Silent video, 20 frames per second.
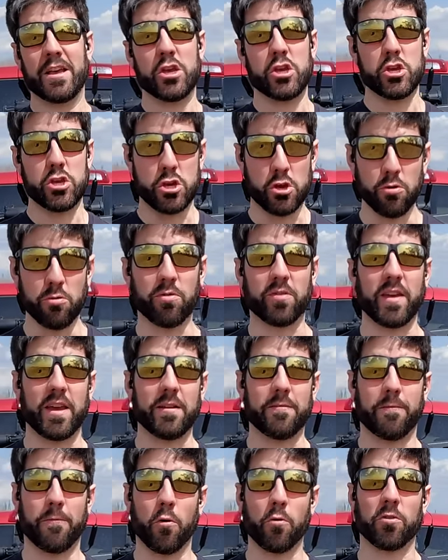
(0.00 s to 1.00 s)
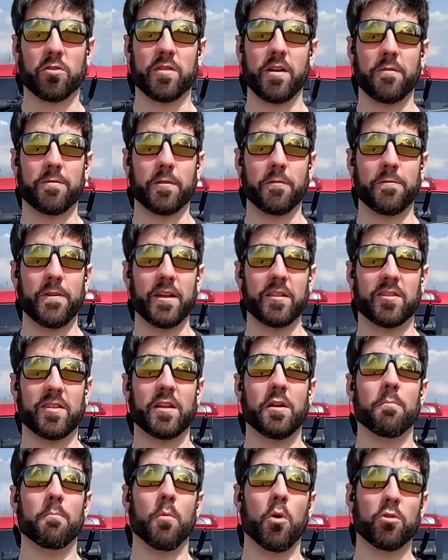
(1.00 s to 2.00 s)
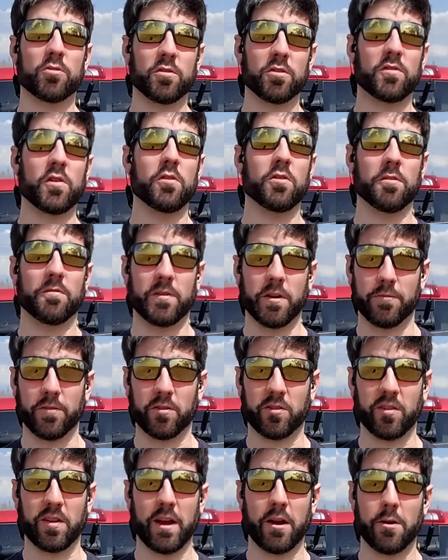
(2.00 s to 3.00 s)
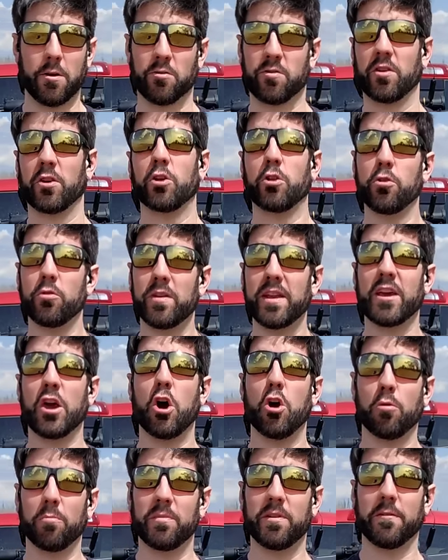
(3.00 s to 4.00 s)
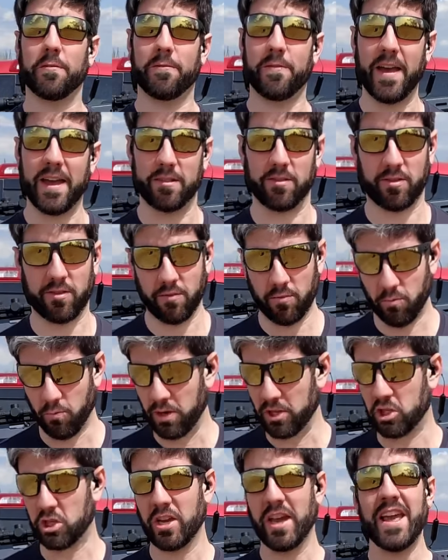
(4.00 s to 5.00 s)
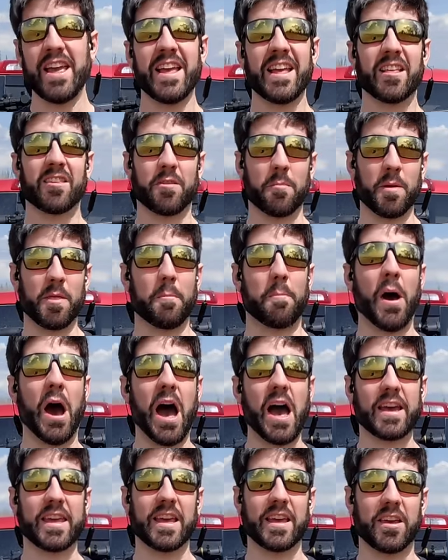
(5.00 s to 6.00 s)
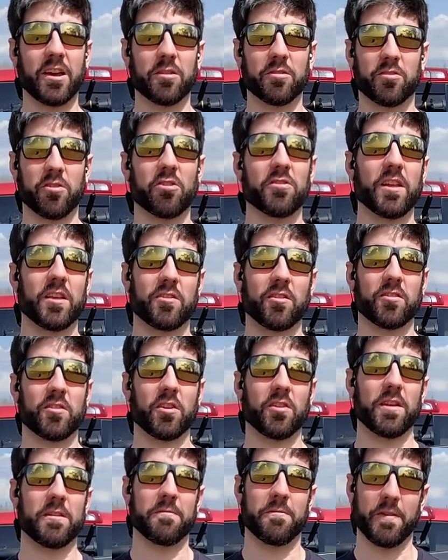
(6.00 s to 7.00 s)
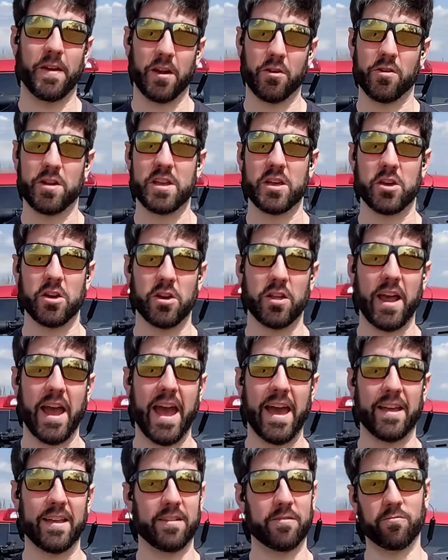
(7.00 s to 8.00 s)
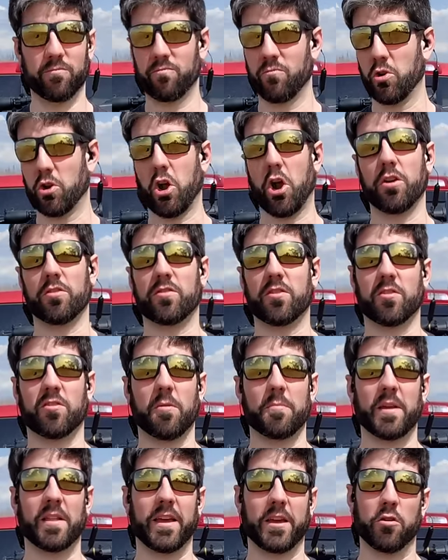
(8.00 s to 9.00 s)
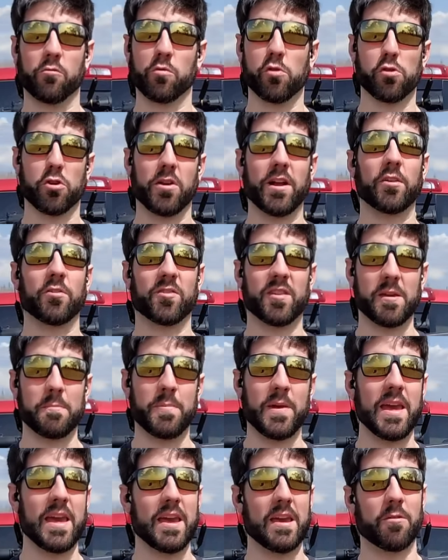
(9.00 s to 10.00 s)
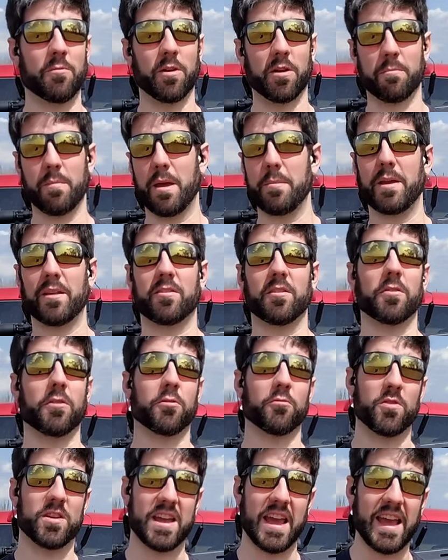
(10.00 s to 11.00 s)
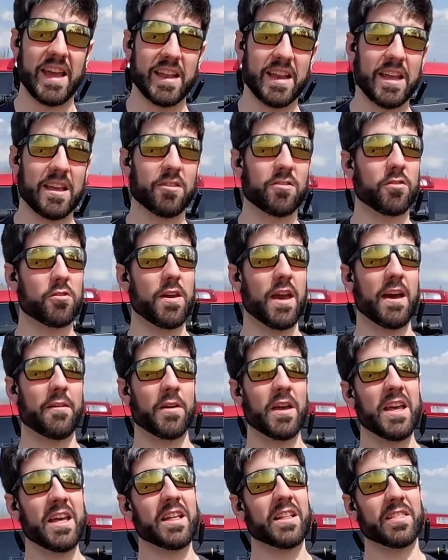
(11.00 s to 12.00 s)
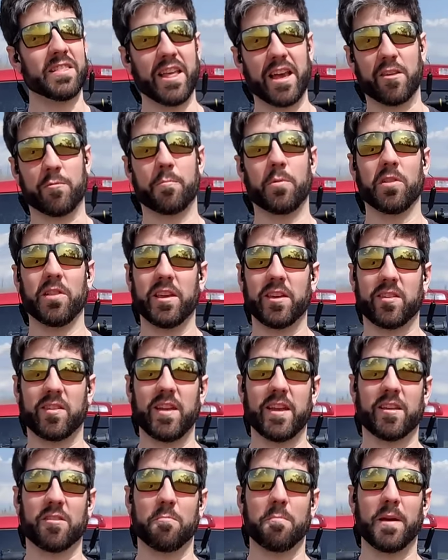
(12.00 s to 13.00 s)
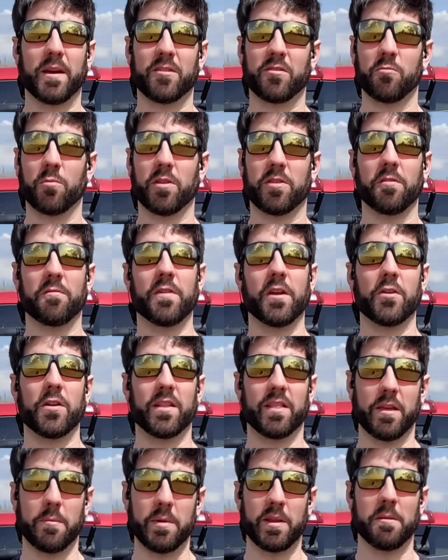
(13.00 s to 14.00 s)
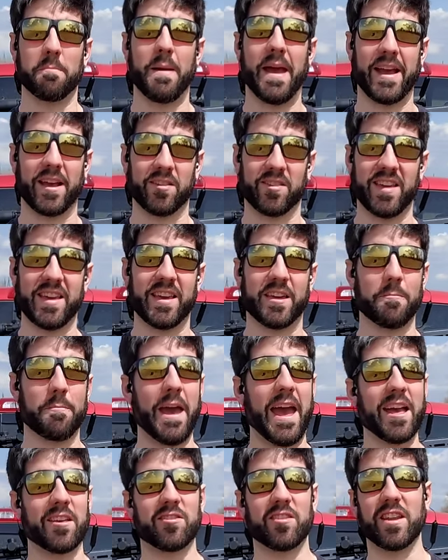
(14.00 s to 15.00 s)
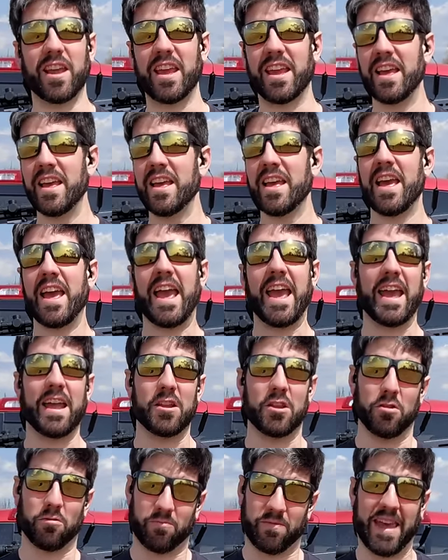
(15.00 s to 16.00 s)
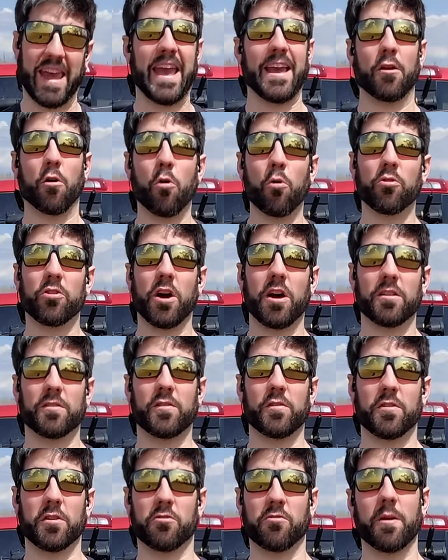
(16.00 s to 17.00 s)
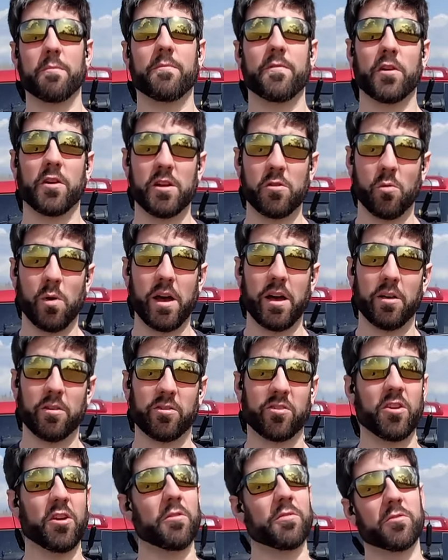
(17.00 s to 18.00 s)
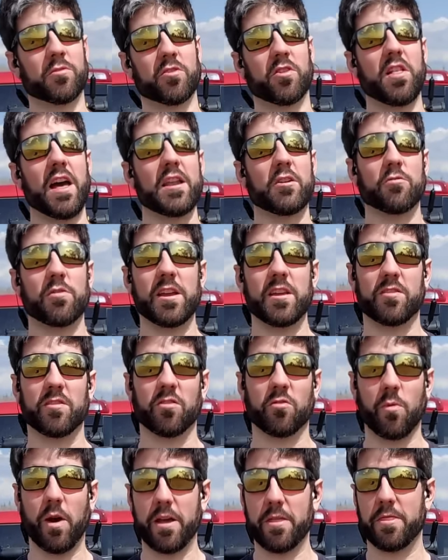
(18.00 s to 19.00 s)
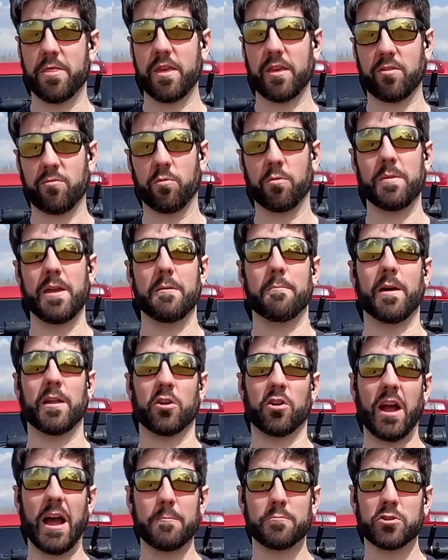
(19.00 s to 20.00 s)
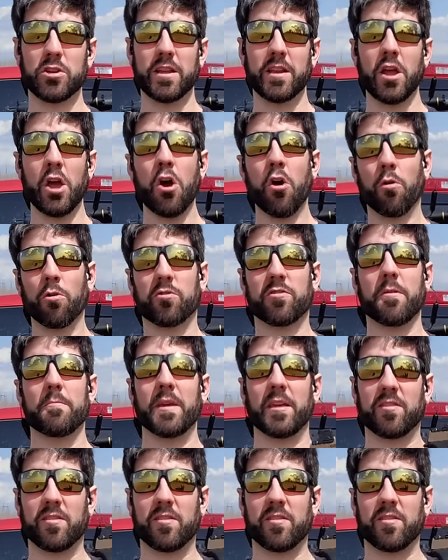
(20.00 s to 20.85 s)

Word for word: use it for self-defense in a multitude of different scenarios, including home defense, which some of the pocket guns aren't necessarily very good at in regards to something like a Ruger LCP, where maybe it's in 380, so you have less ballistics mixed with a very limited magazine capacity, and you can't hold on to the grip very well. So there's a lot of reasons why this would be a better option or something